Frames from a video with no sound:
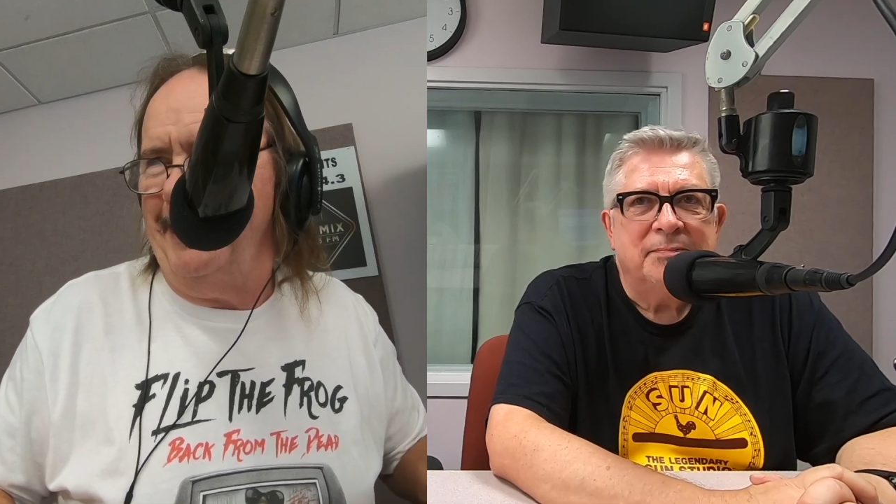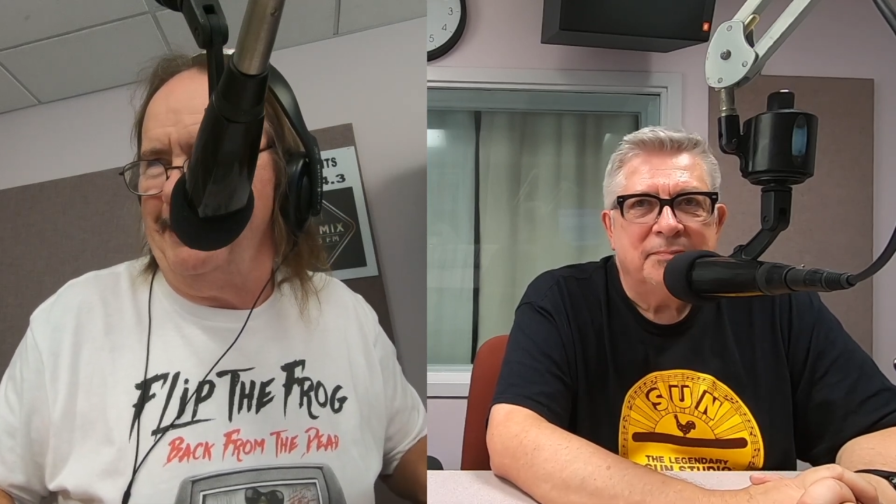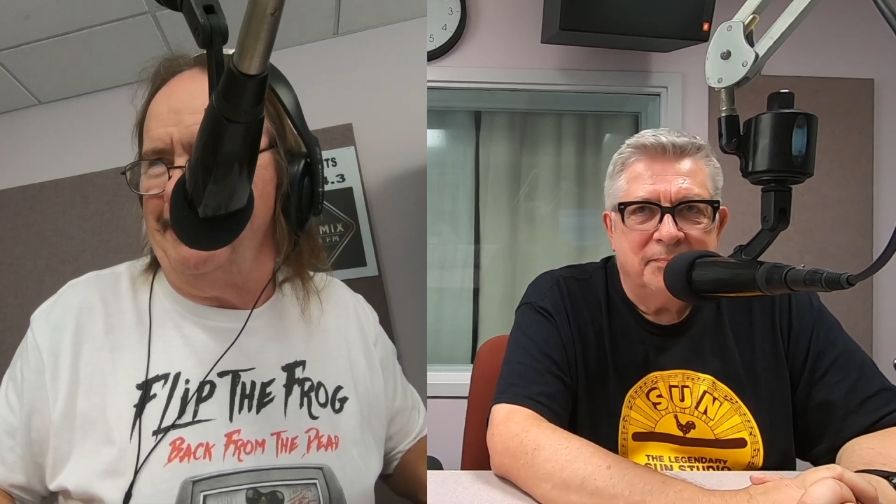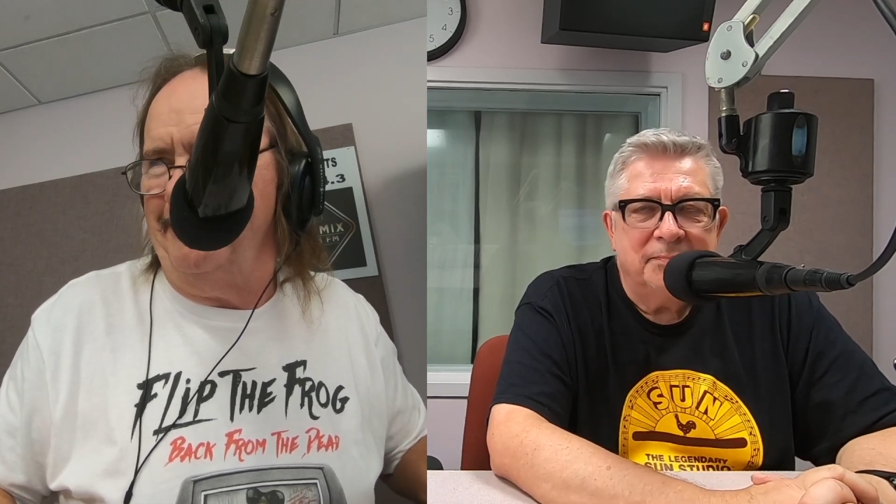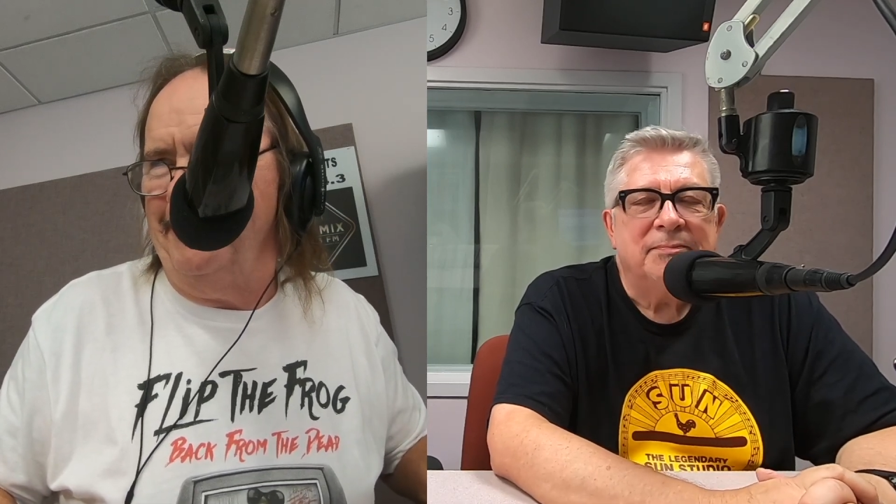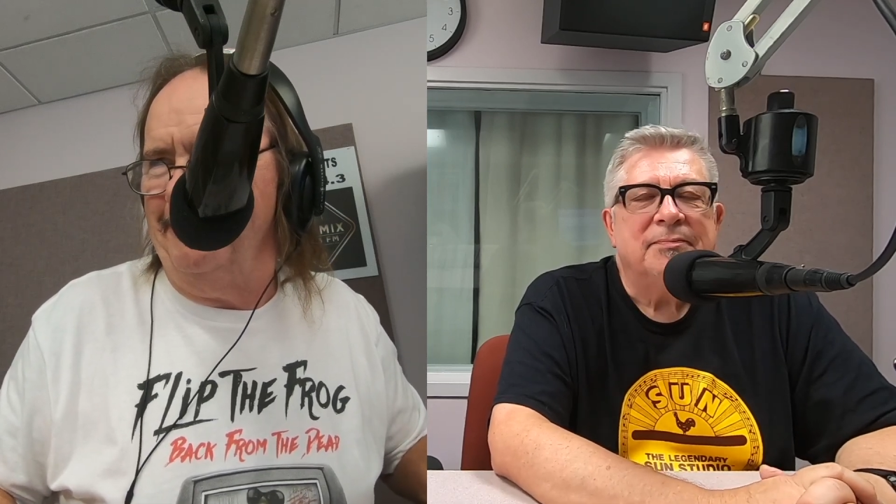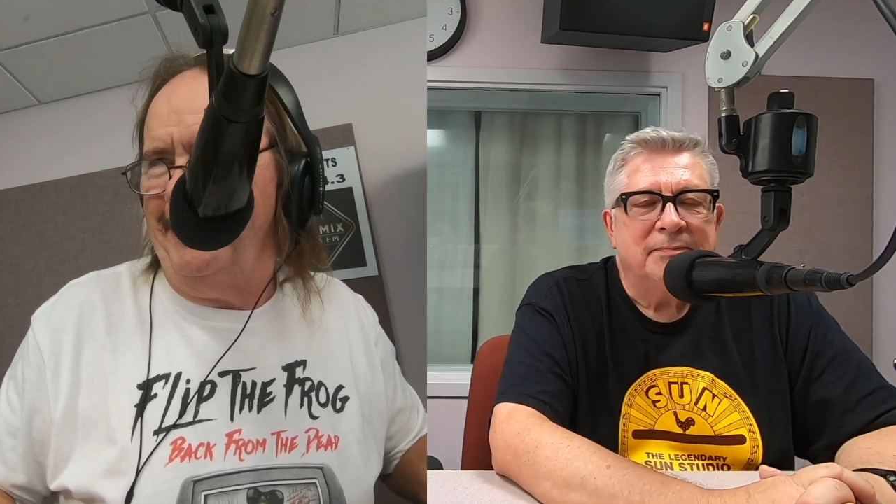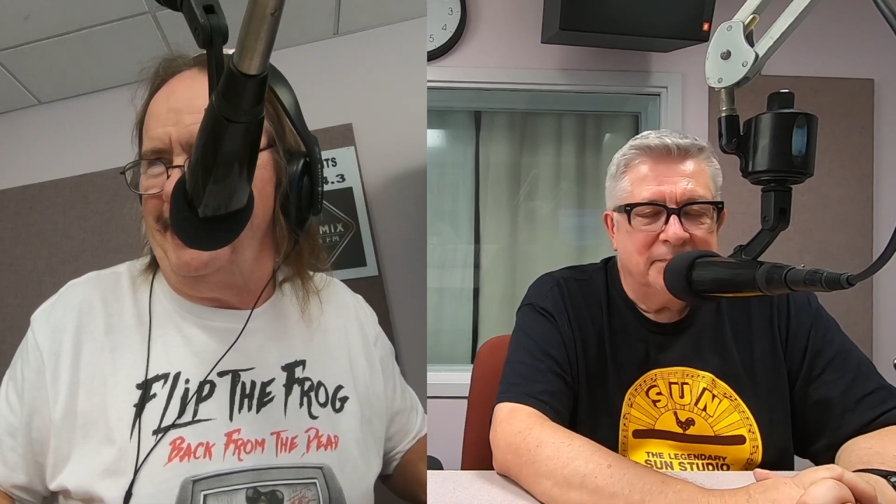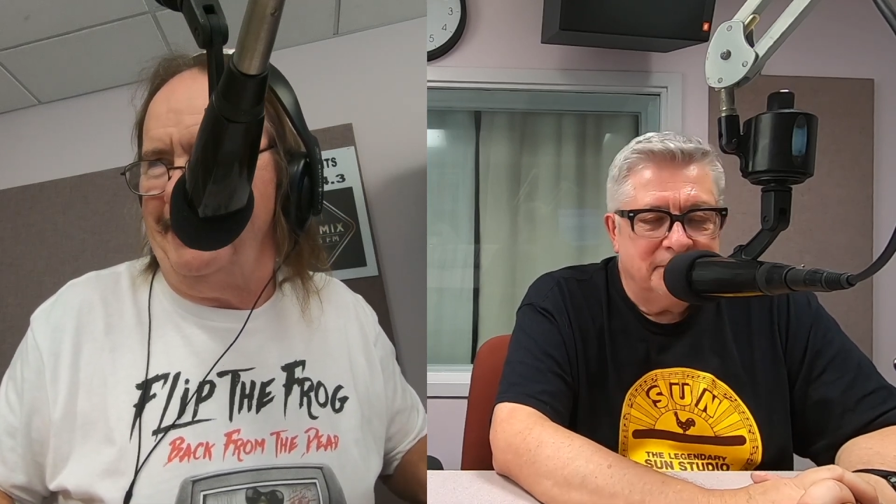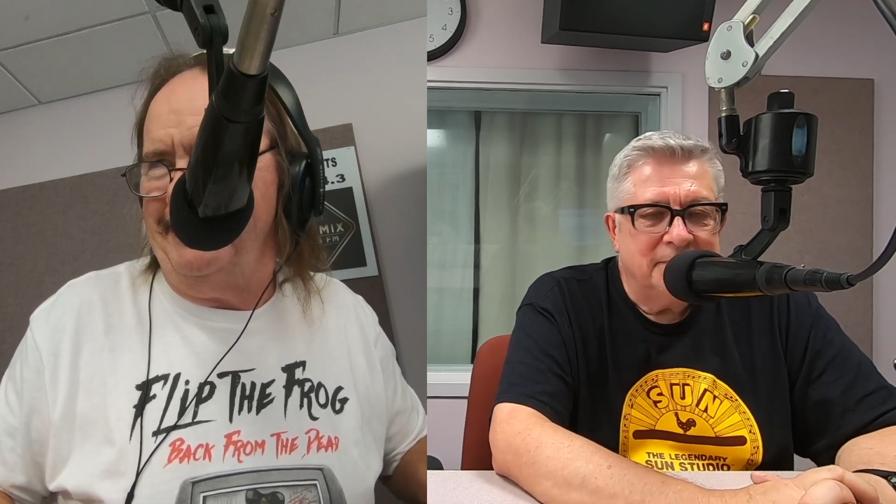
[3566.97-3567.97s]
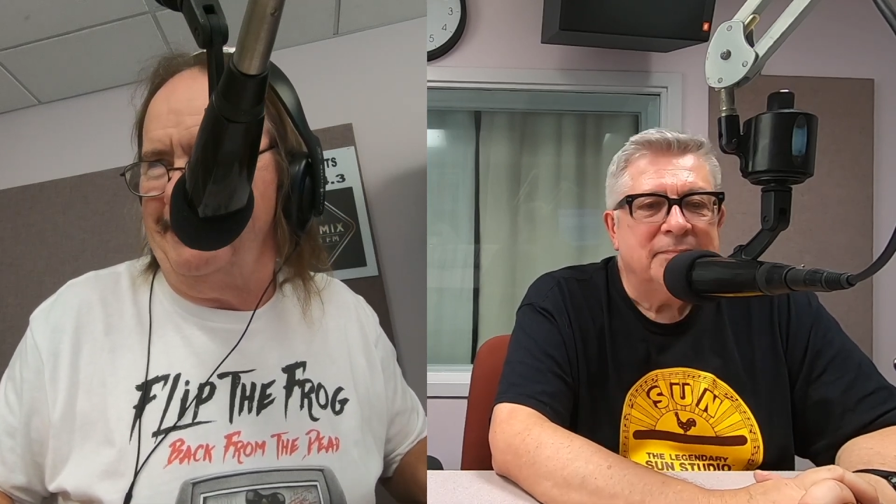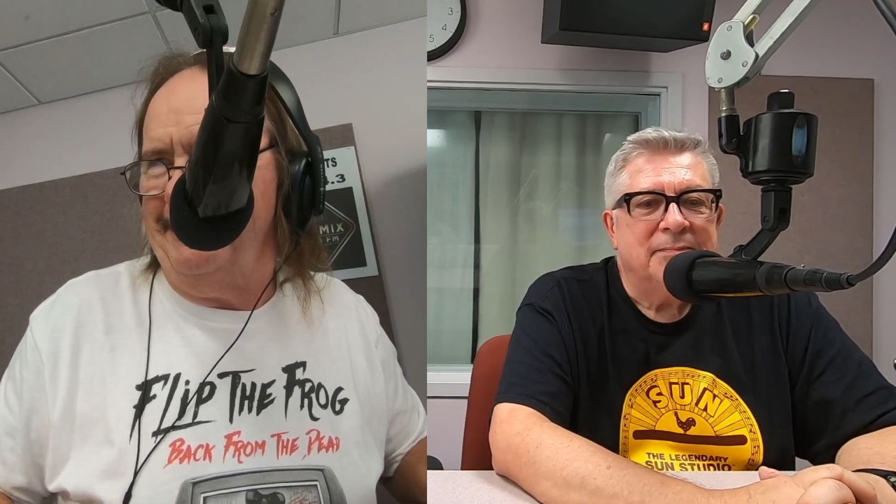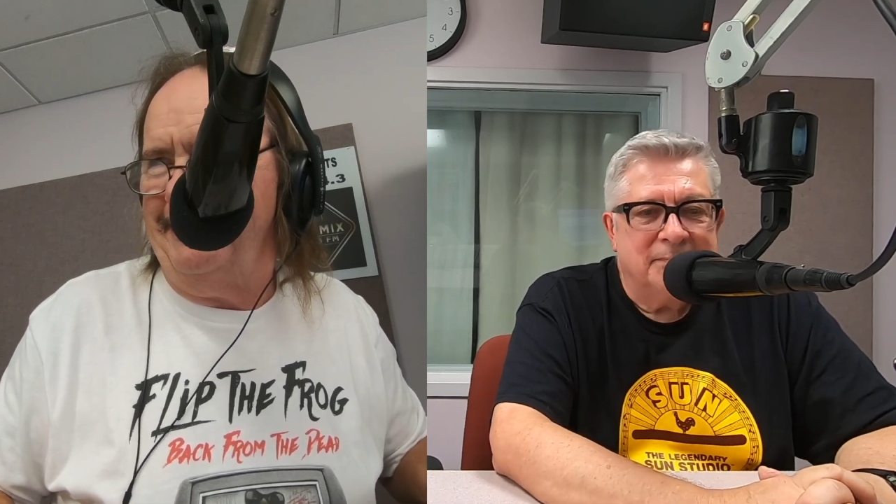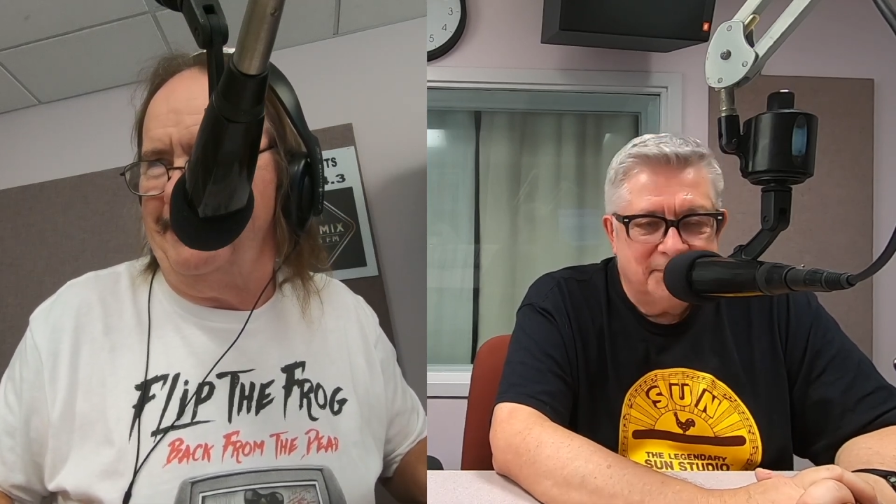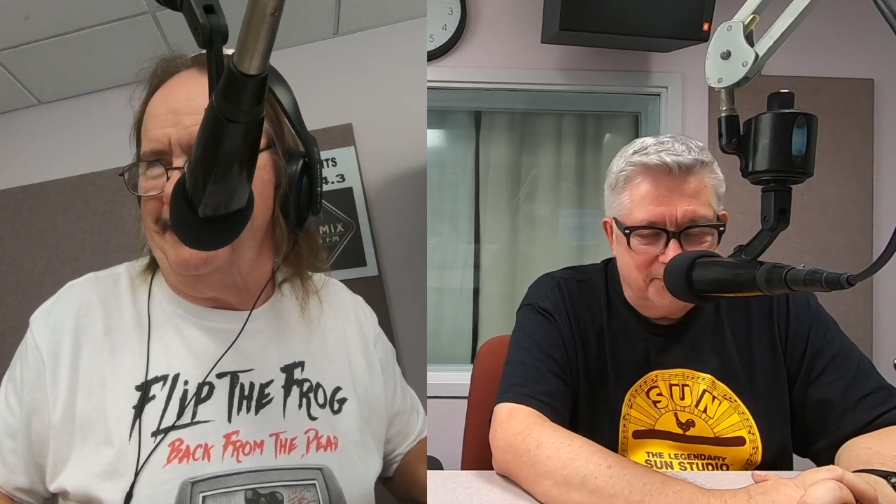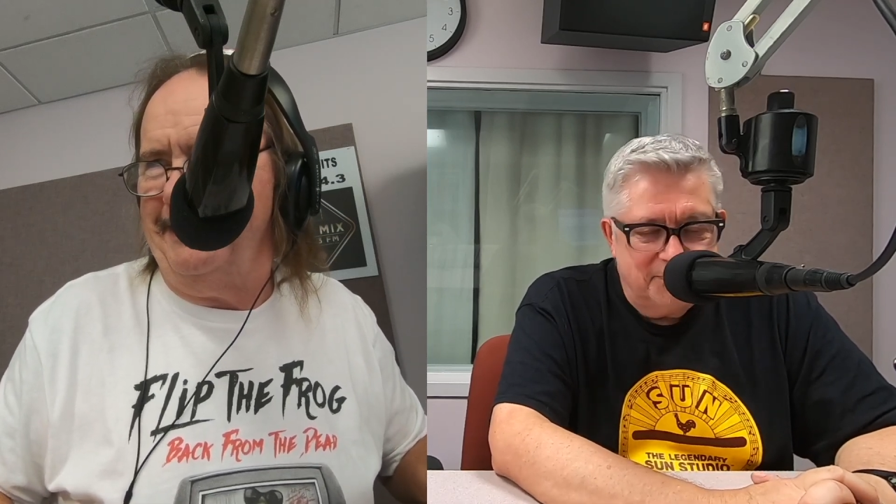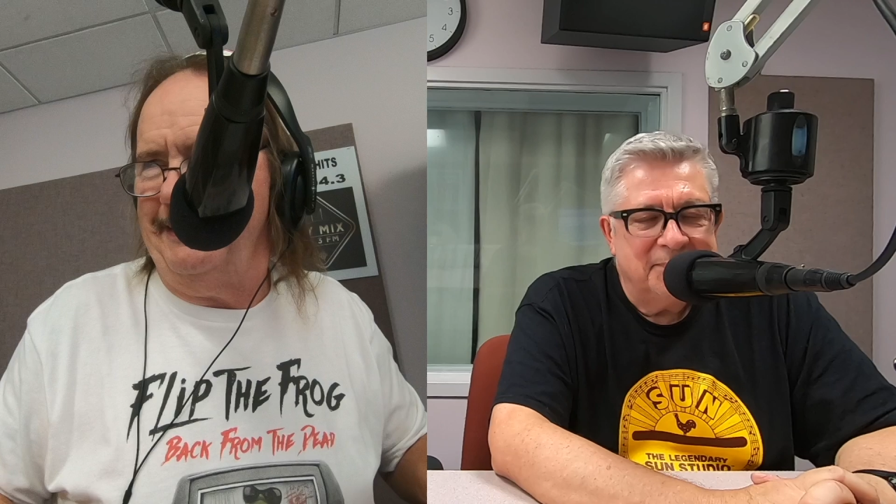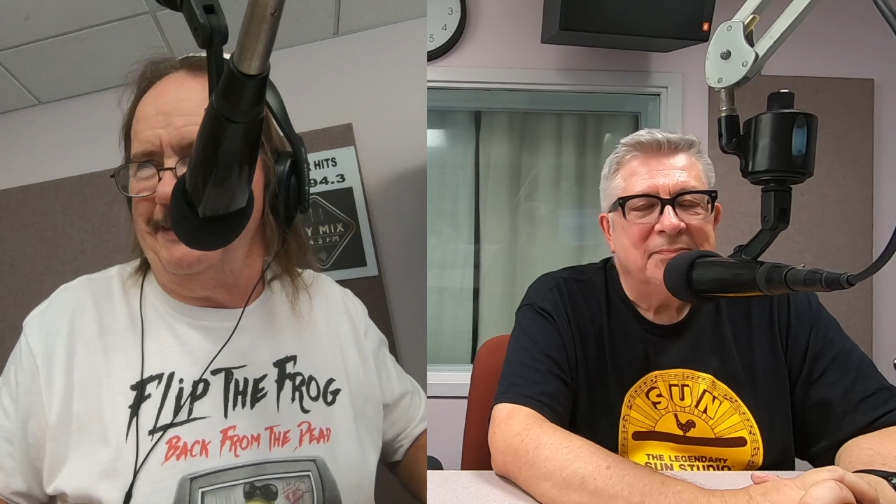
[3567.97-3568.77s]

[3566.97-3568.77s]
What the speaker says: We're ready. Just, let